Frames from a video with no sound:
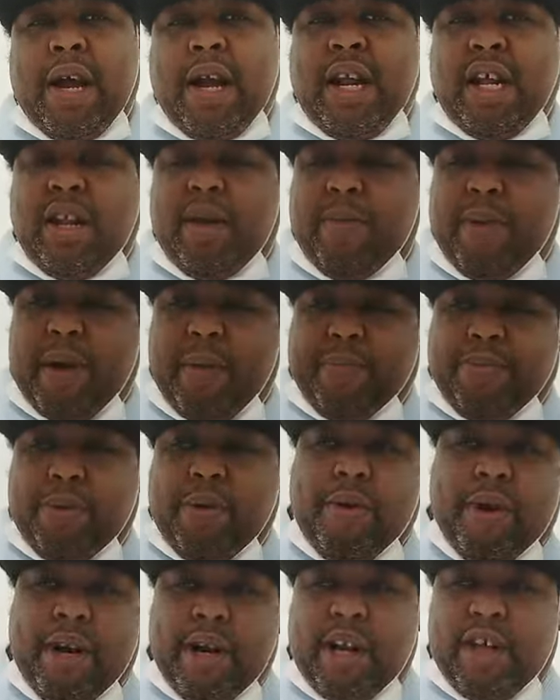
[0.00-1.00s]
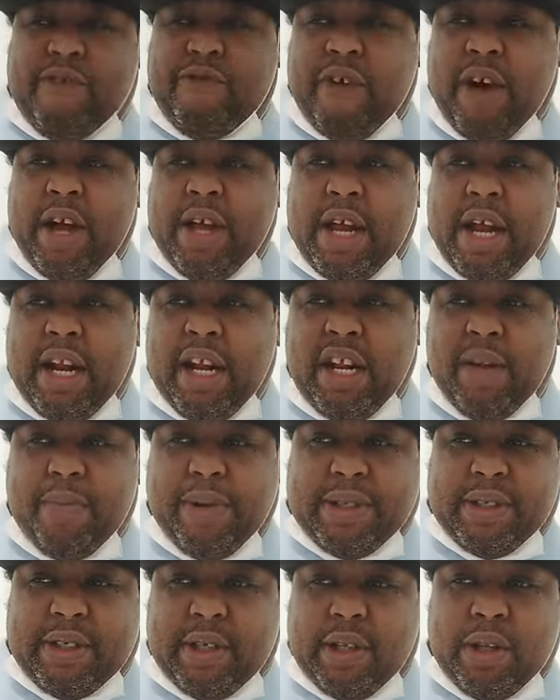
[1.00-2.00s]
Y'all need to be applauding this fight. Y'all need to
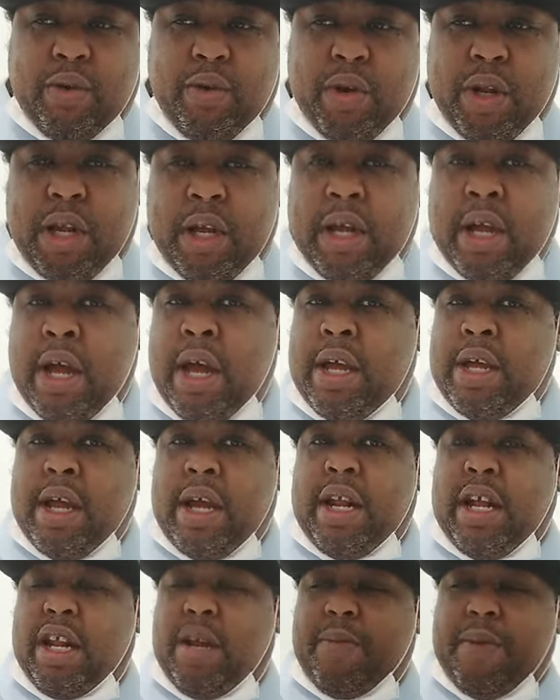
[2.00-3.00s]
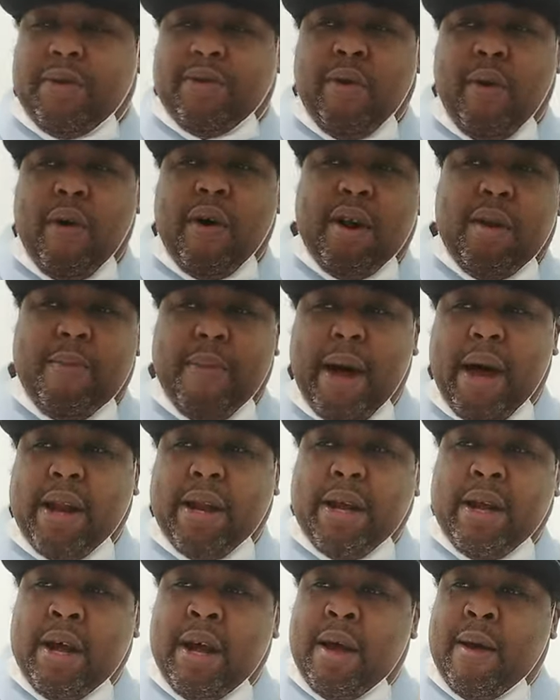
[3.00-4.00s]
be saluting it. Y'all need to be talking about it.